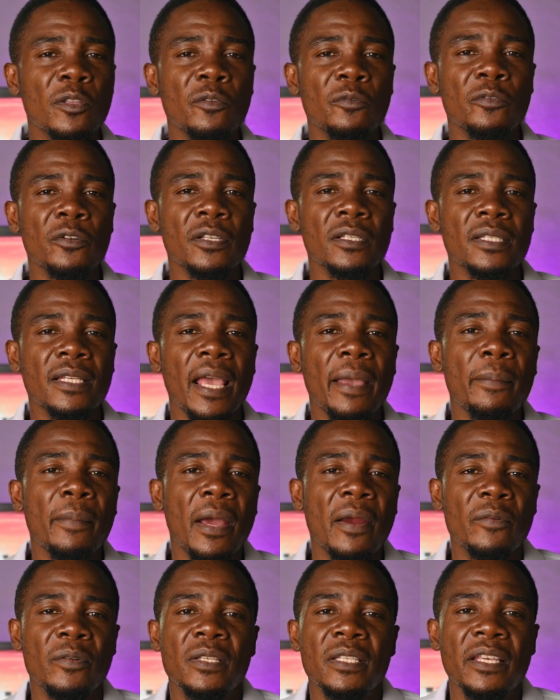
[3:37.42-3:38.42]
the first time
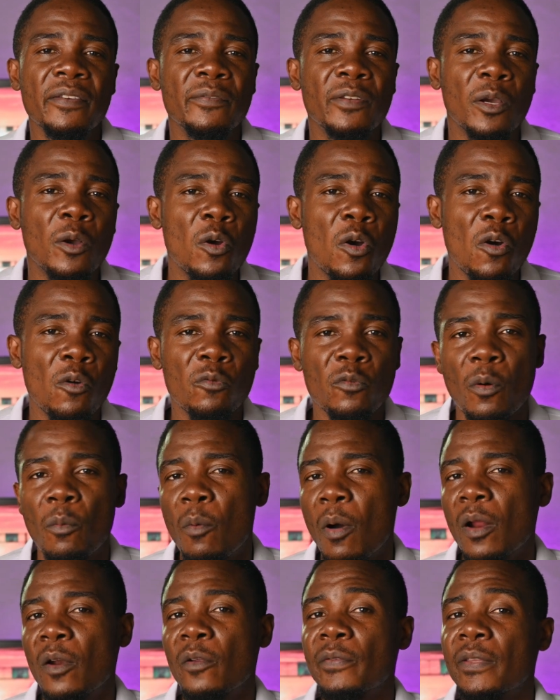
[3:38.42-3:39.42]
I received a call
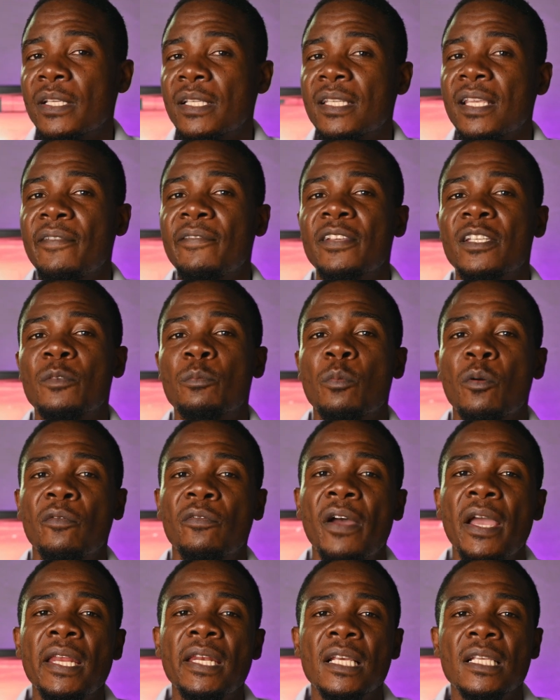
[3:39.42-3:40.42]
from one of the service
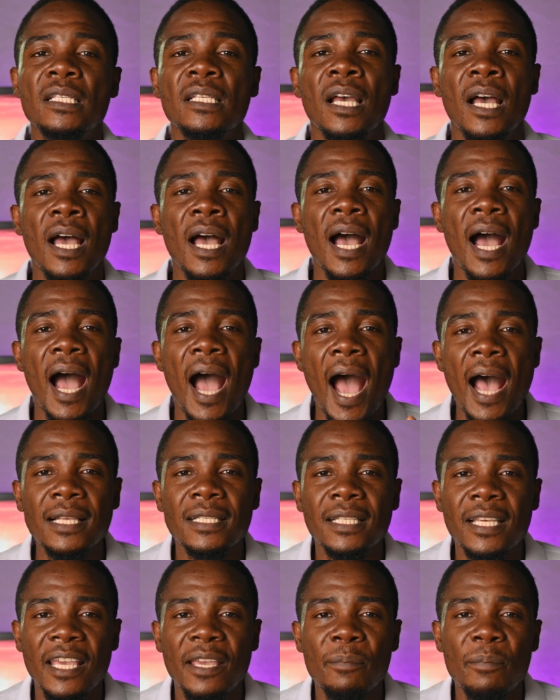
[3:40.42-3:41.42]
providers
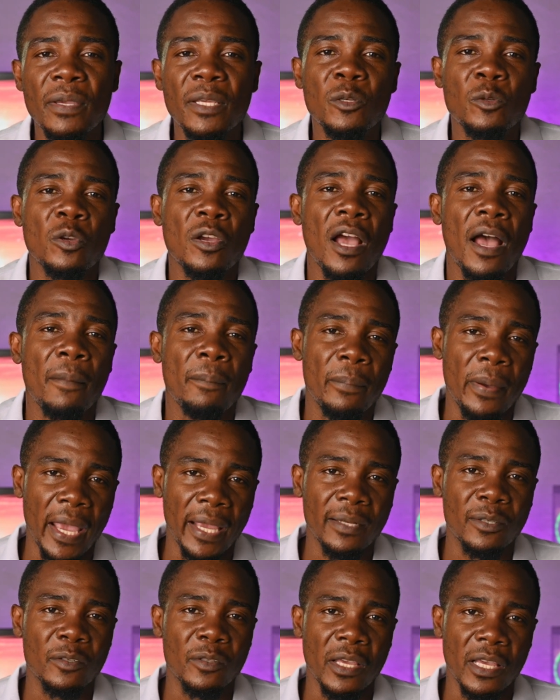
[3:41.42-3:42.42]
asking me to come
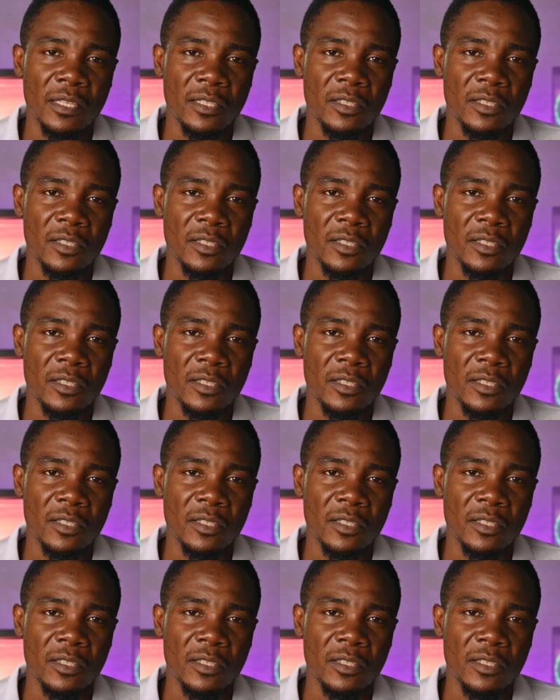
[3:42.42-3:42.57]
back to their